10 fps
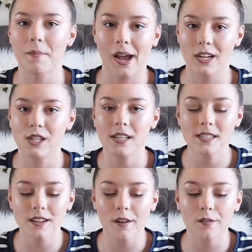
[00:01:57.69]
patchy and
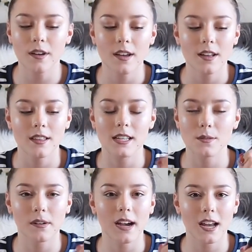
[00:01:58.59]
stuff. This
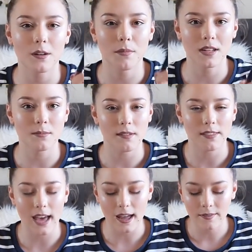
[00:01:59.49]
one kind of reminds me of
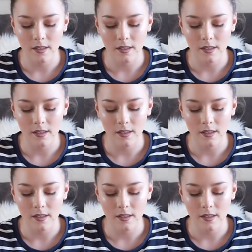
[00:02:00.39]
that.